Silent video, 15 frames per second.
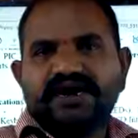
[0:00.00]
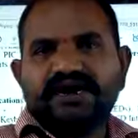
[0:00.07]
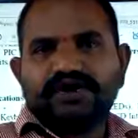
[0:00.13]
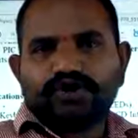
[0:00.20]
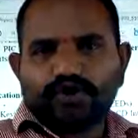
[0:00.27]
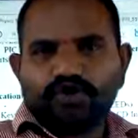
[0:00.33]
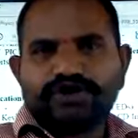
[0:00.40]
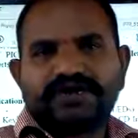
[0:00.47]

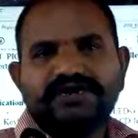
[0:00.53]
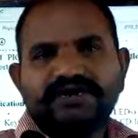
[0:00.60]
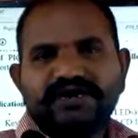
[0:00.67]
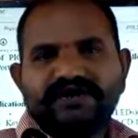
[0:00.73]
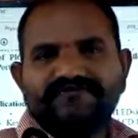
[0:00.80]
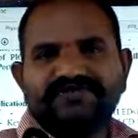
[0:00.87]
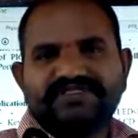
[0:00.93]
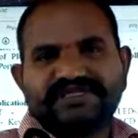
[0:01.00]
rotor
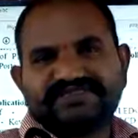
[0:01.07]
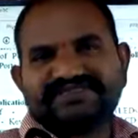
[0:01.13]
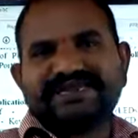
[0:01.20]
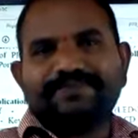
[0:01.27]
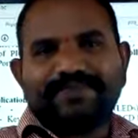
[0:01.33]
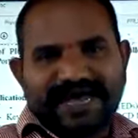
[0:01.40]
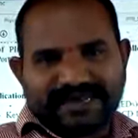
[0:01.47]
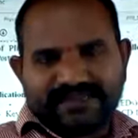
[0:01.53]
with a step
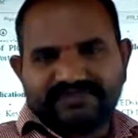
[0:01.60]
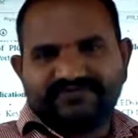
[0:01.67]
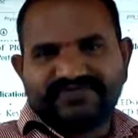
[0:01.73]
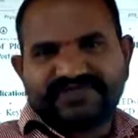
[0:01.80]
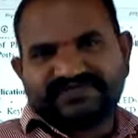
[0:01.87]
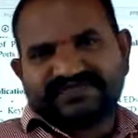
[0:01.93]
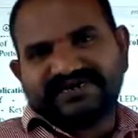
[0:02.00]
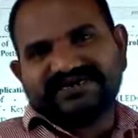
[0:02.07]
angle, with
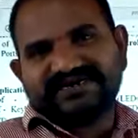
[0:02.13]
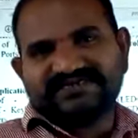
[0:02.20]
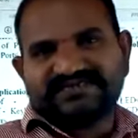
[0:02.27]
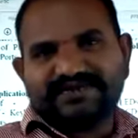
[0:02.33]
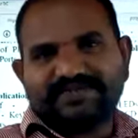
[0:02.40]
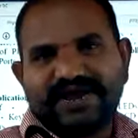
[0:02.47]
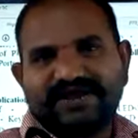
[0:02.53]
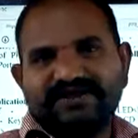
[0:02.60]
a certain
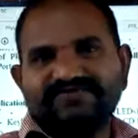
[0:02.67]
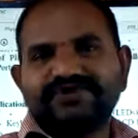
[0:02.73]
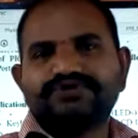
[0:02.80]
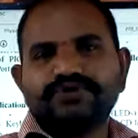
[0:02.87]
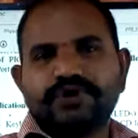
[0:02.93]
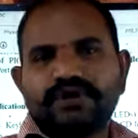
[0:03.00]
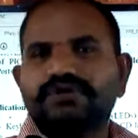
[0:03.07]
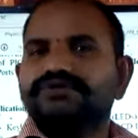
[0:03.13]
step angle, which you
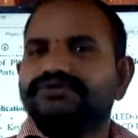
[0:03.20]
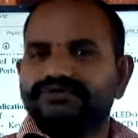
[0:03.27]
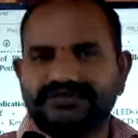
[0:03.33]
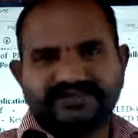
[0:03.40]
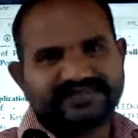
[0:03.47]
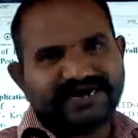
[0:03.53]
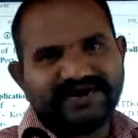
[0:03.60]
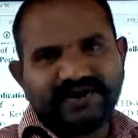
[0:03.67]
are going to
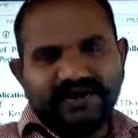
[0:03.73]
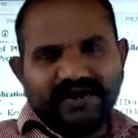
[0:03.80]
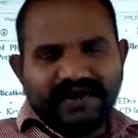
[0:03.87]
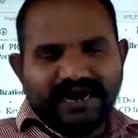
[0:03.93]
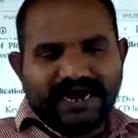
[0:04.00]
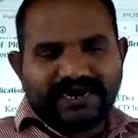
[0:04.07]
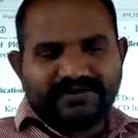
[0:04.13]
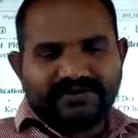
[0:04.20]
decide
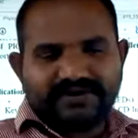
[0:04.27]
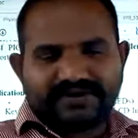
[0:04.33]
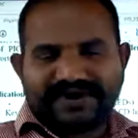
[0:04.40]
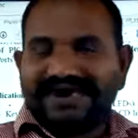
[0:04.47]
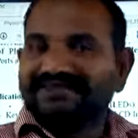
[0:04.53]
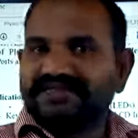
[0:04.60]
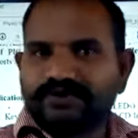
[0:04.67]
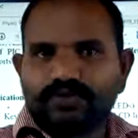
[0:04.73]
and
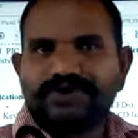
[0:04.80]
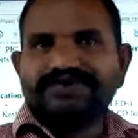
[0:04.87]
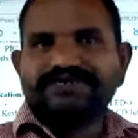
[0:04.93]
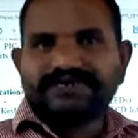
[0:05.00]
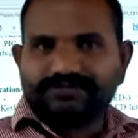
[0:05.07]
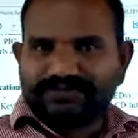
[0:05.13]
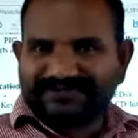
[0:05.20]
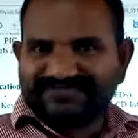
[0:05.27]
write that one in
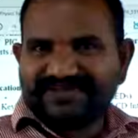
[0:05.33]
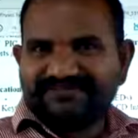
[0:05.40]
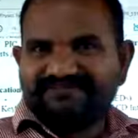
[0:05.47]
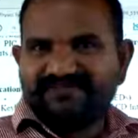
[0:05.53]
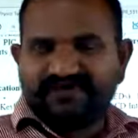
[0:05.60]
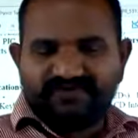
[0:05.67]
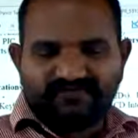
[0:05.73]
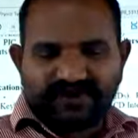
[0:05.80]
terms of the
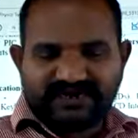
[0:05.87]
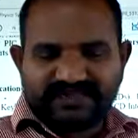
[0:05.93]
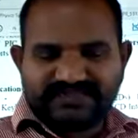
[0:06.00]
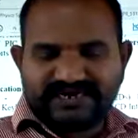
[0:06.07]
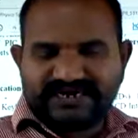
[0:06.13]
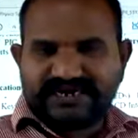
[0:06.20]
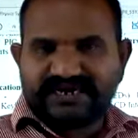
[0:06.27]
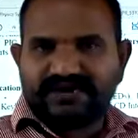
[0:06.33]

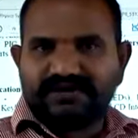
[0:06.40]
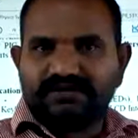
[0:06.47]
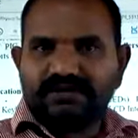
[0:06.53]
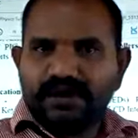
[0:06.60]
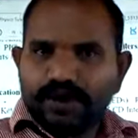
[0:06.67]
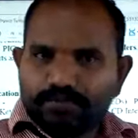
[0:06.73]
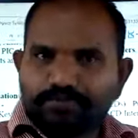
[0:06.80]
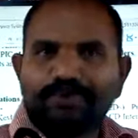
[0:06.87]

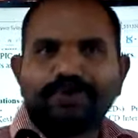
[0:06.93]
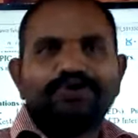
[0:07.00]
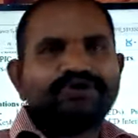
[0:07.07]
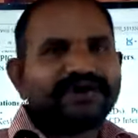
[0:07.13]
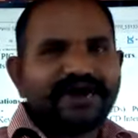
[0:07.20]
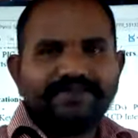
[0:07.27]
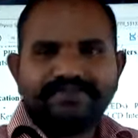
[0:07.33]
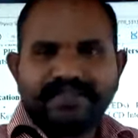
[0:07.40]

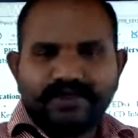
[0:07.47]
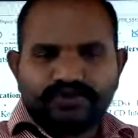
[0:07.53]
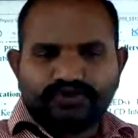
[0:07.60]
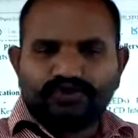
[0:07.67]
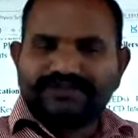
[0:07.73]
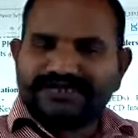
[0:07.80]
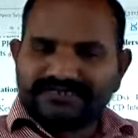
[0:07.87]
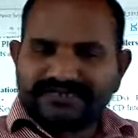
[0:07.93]
program, so
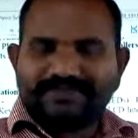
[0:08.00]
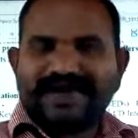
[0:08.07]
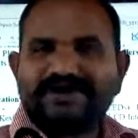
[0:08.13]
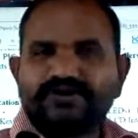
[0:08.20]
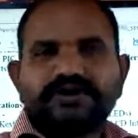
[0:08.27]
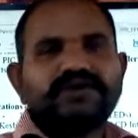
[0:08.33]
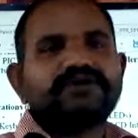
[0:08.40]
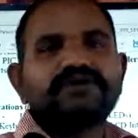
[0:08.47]
that the
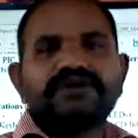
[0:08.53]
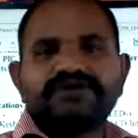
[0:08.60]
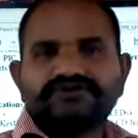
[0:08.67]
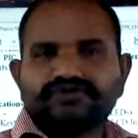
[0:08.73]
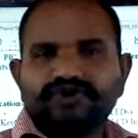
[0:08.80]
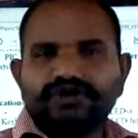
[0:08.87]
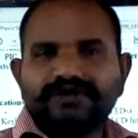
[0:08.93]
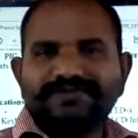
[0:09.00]
microcontroller is
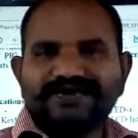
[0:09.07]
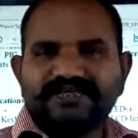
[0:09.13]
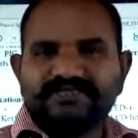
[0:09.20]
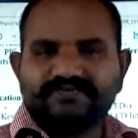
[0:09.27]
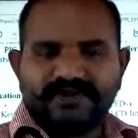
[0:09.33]
going to be display